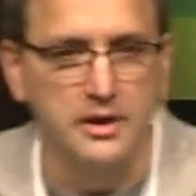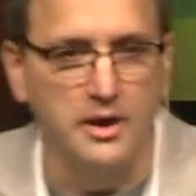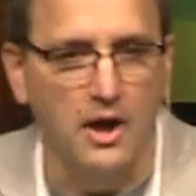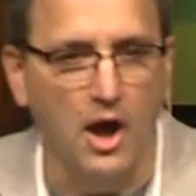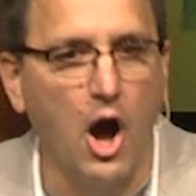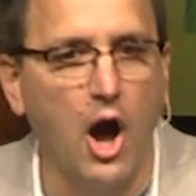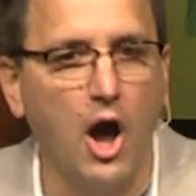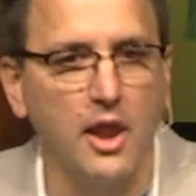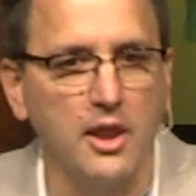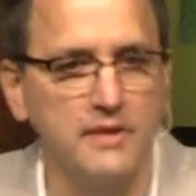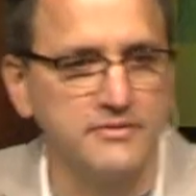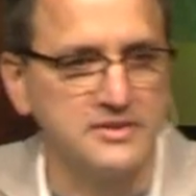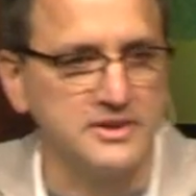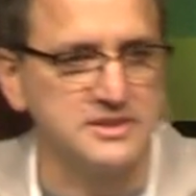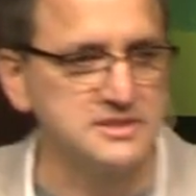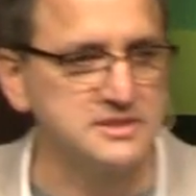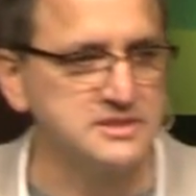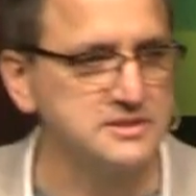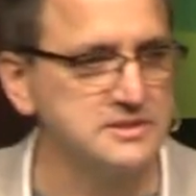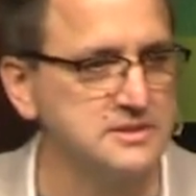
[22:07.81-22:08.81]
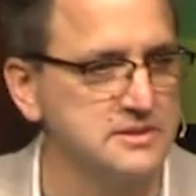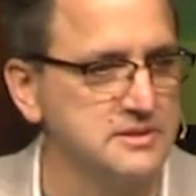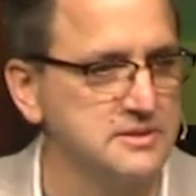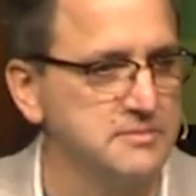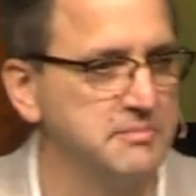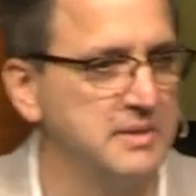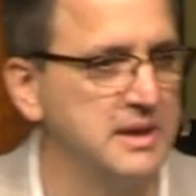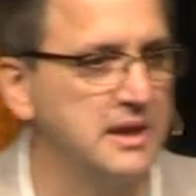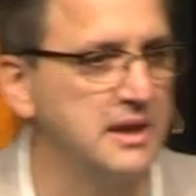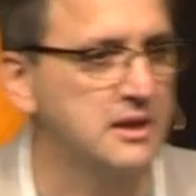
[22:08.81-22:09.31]
All of us,
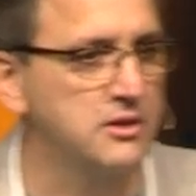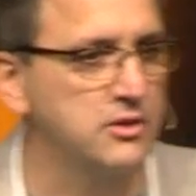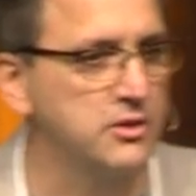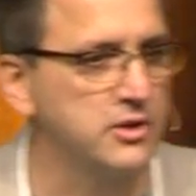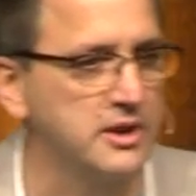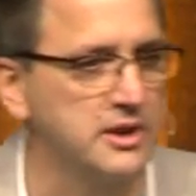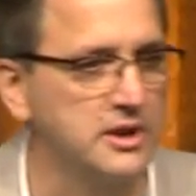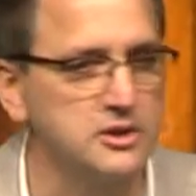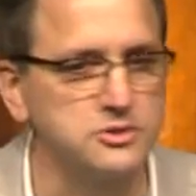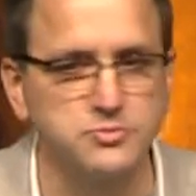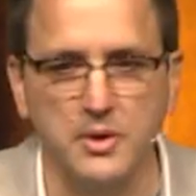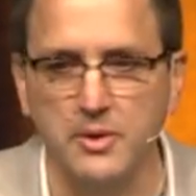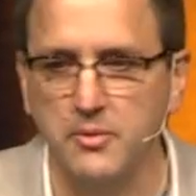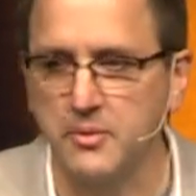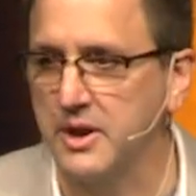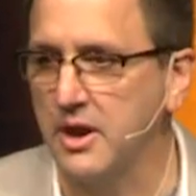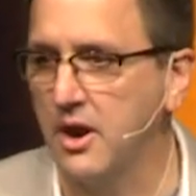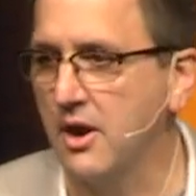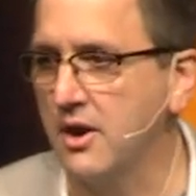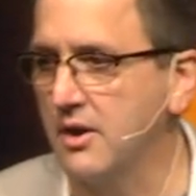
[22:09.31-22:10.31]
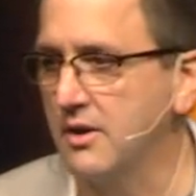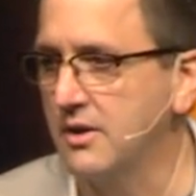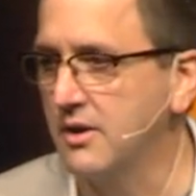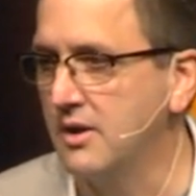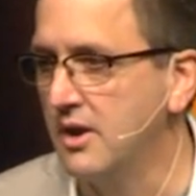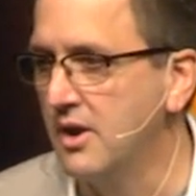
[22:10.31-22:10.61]
me included, here's where we are.